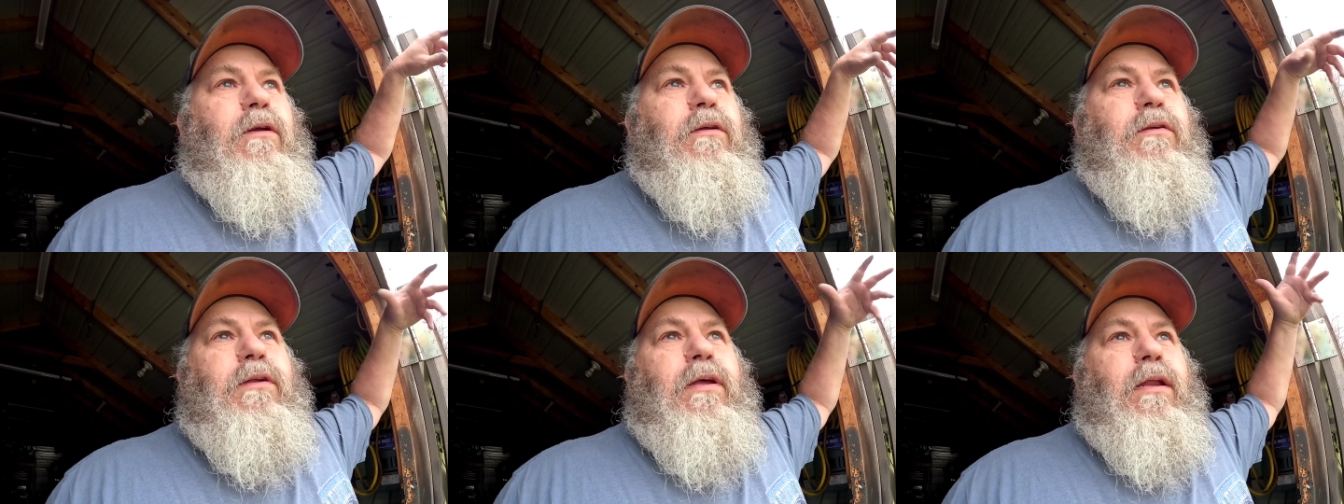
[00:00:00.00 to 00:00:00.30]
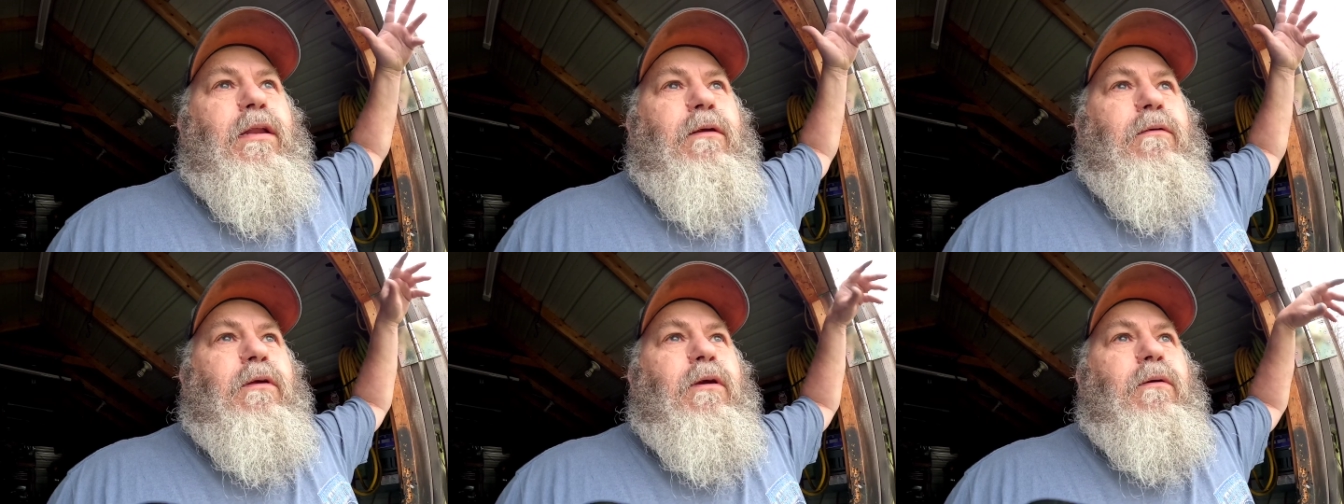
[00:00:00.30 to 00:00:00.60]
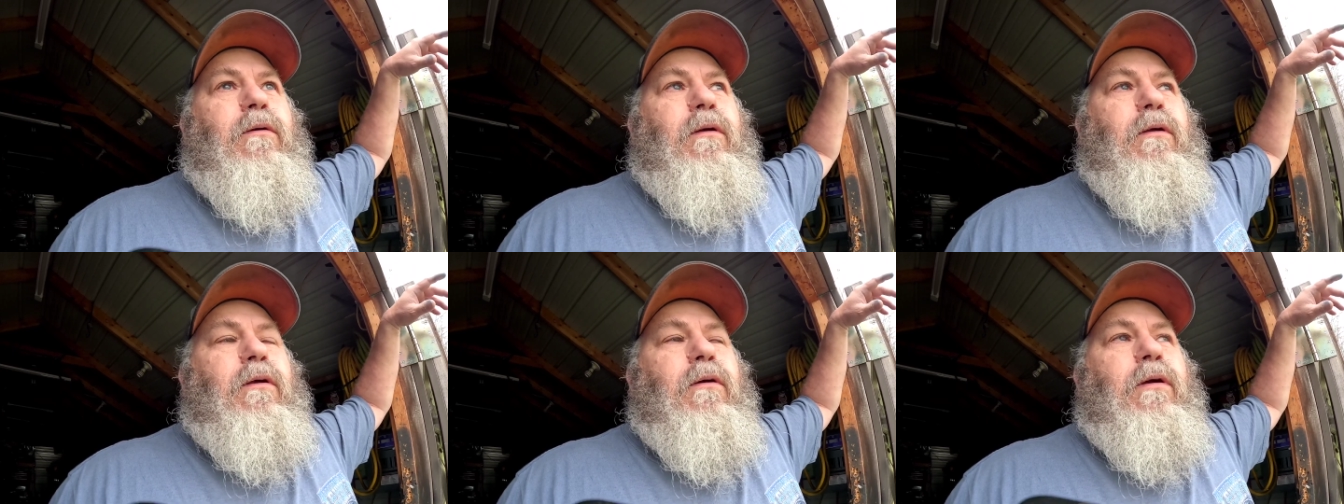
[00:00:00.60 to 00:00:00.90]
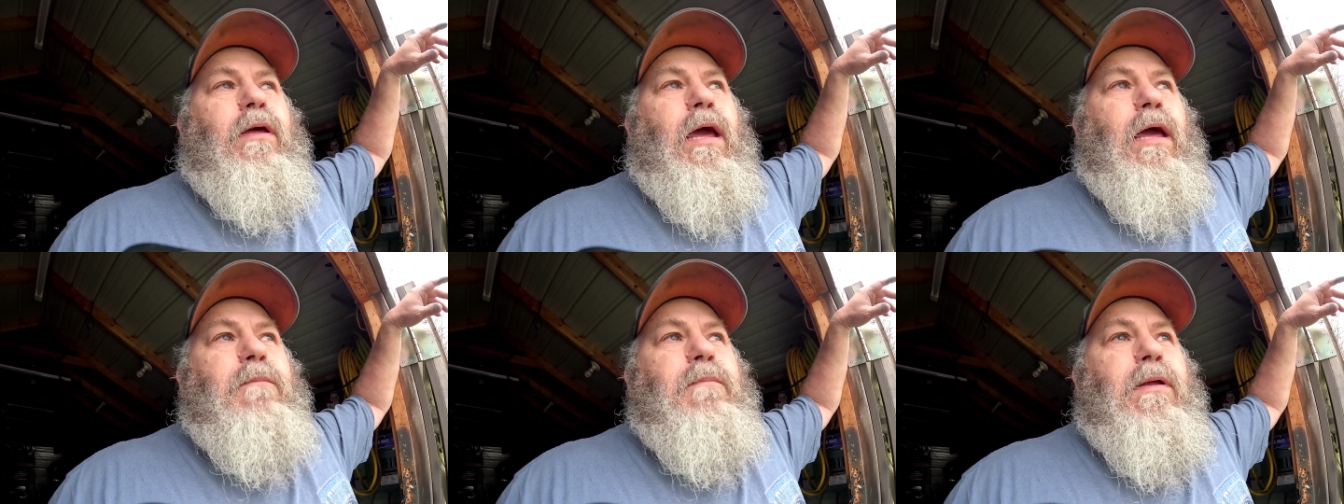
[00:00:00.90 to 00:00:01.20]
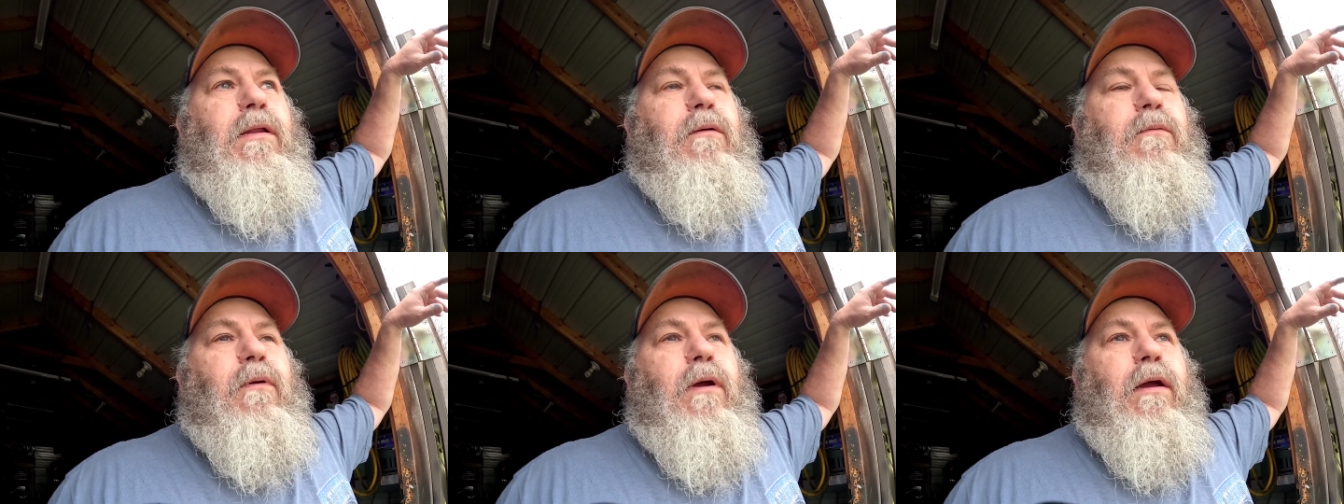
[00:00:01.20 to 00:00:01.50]
Um, you said it. You, you gave
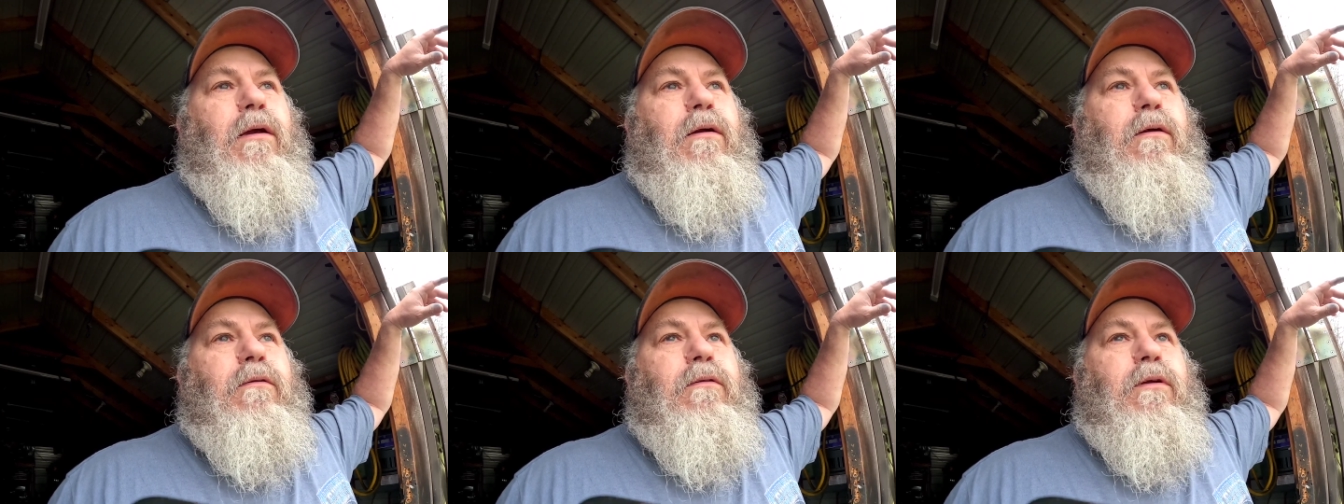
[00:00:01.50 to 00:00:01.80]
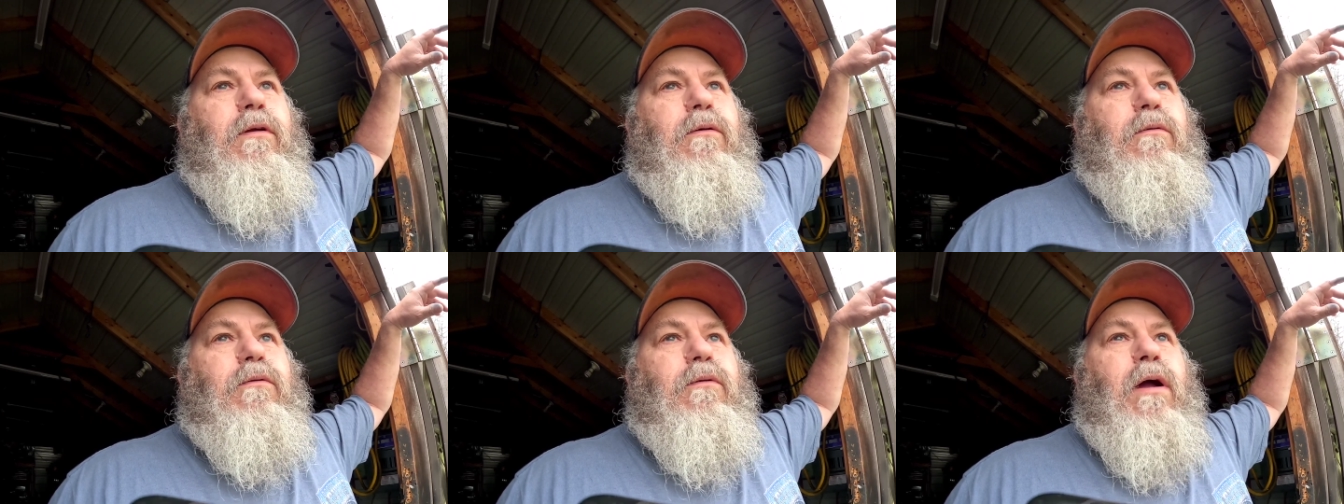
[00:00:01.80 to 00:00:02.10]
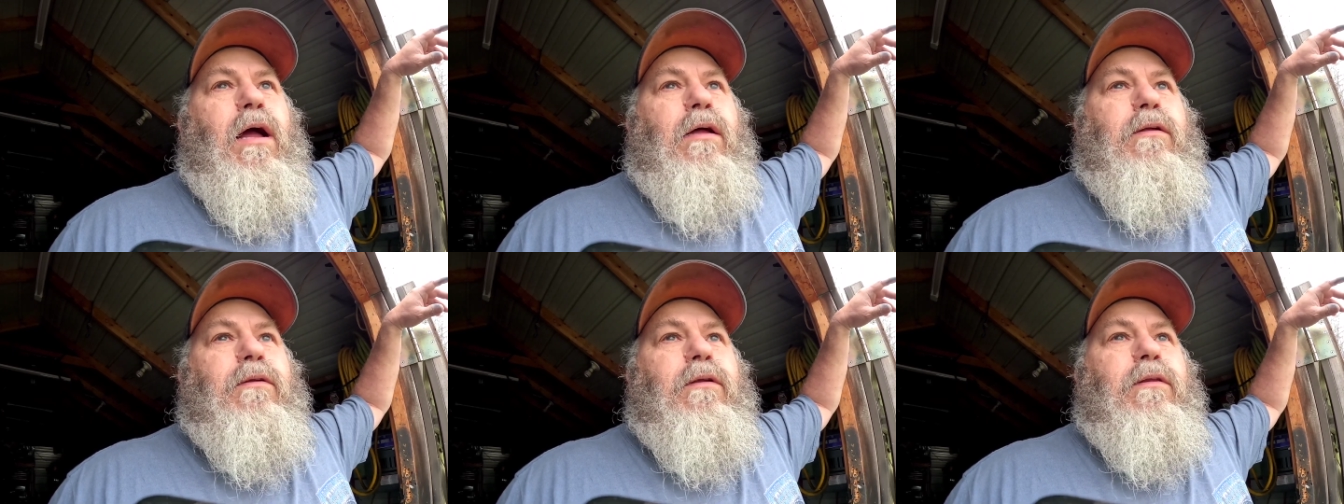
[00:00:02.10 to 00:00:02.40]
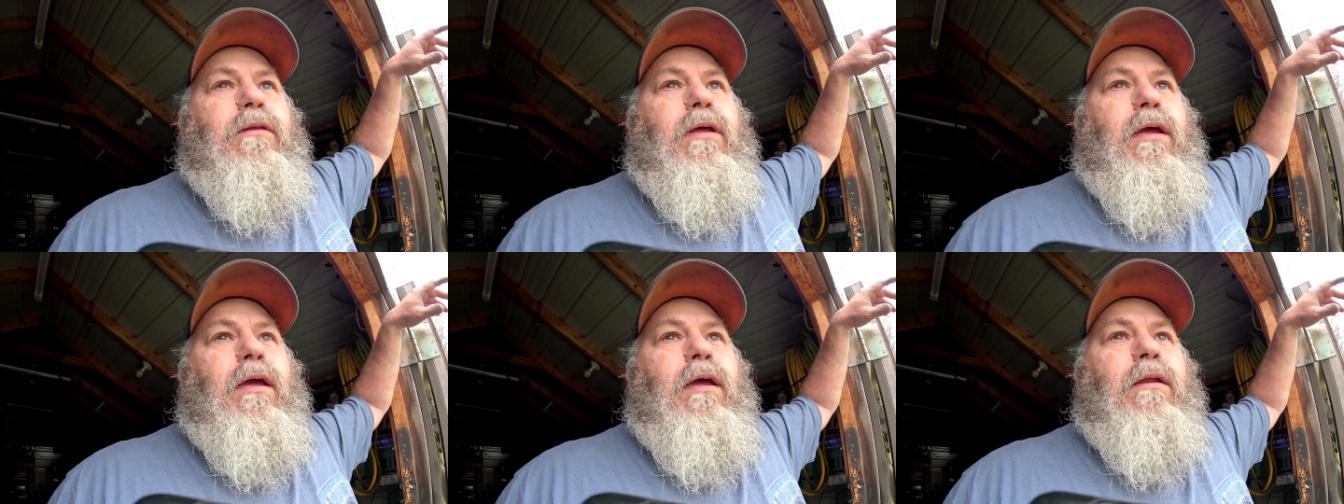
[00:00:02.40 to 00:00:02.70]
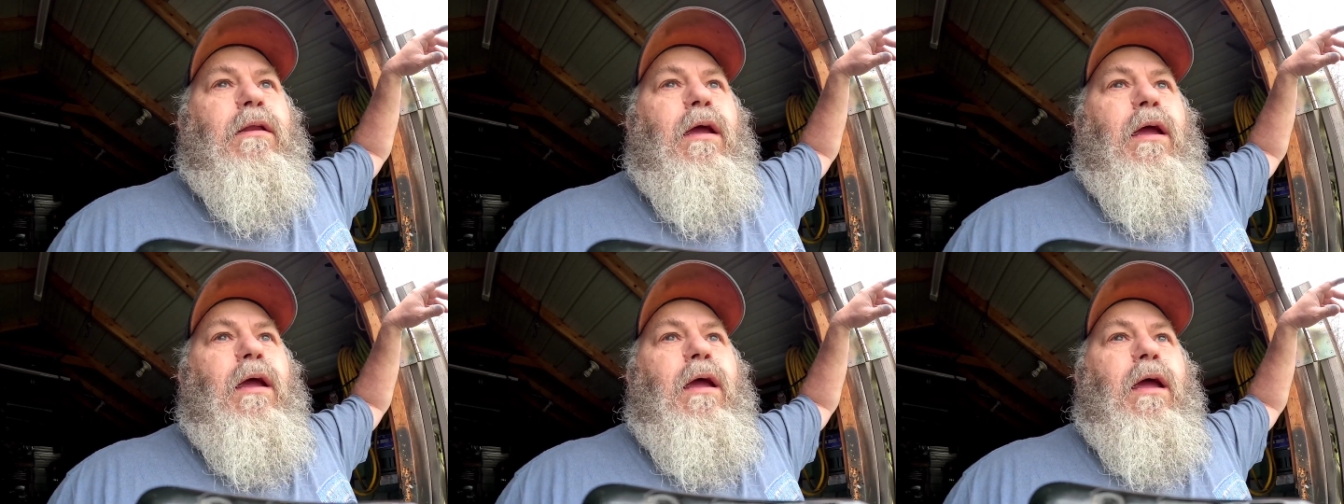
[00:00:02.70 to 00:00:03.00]
me the record, two thousand
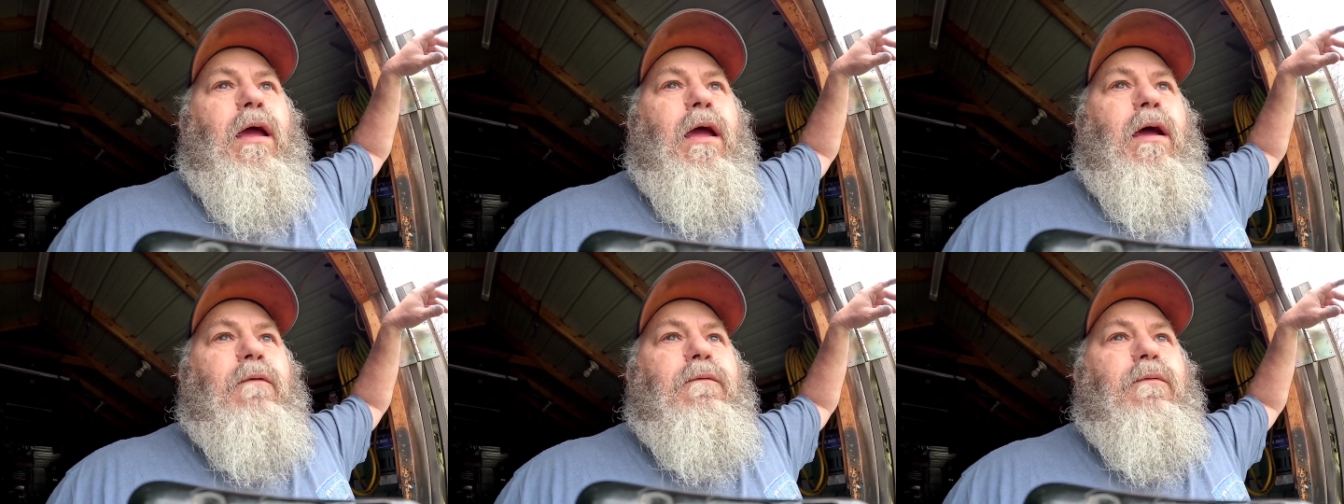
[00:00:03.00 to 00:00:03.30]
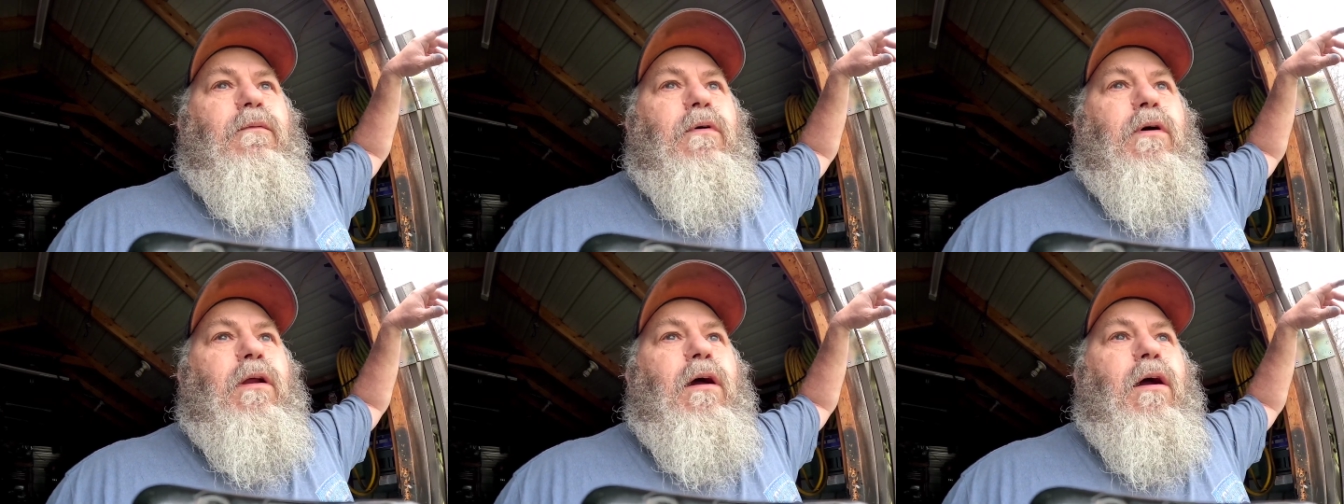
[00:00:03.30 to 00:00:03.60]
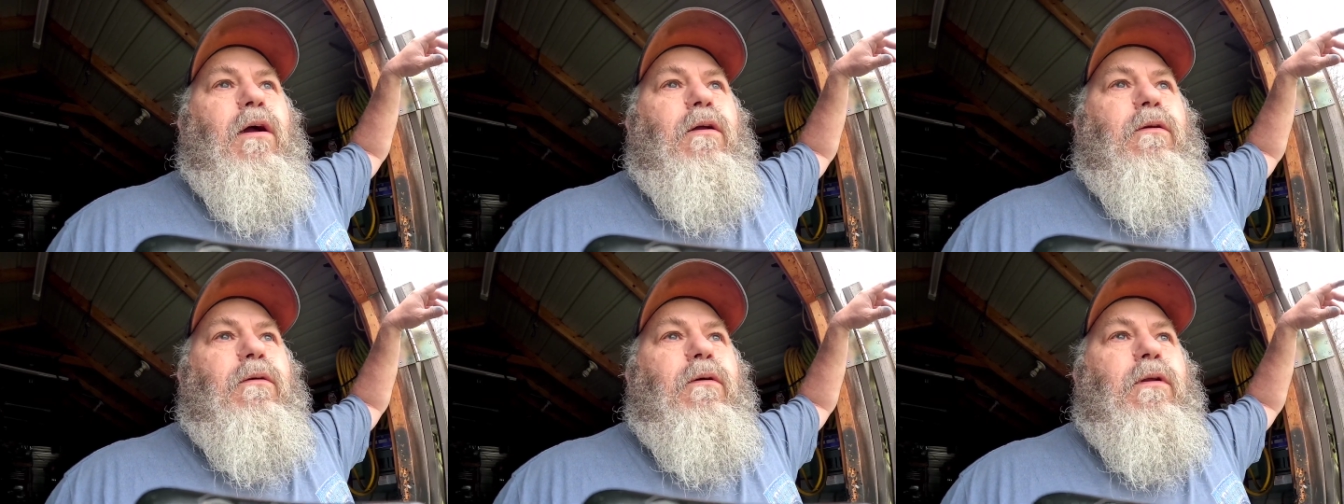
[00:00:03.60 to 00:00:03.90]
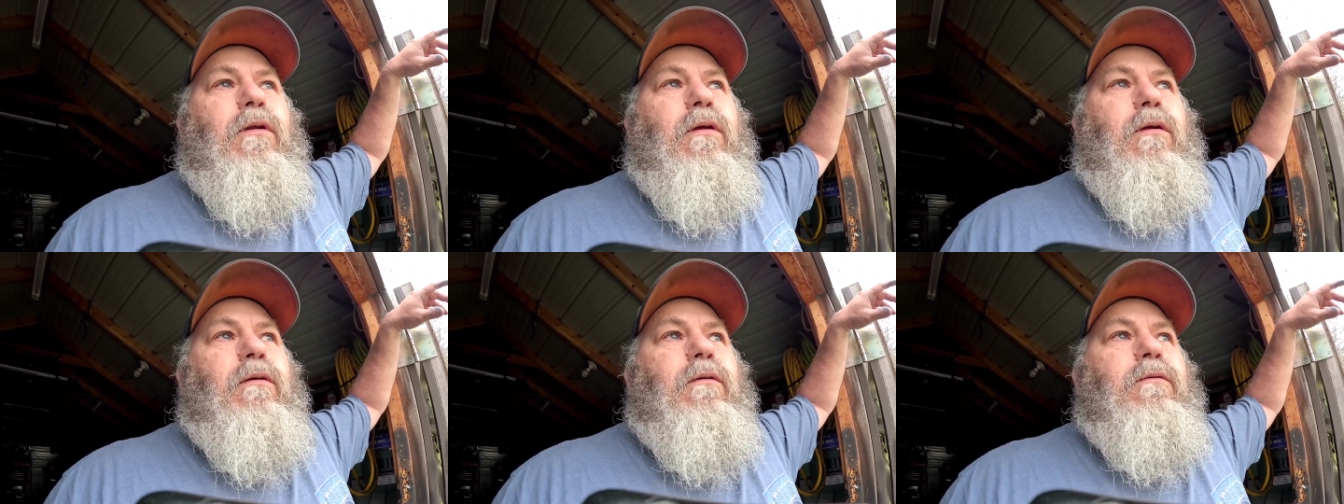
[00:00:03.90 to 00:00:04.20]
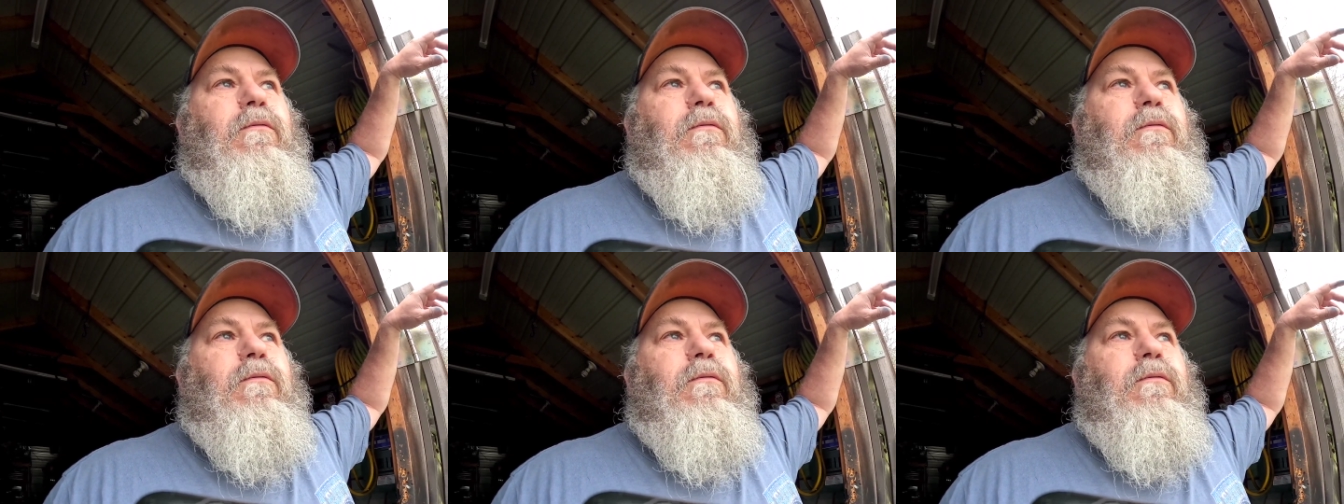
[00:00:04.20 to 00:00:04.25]
ten F one hundred.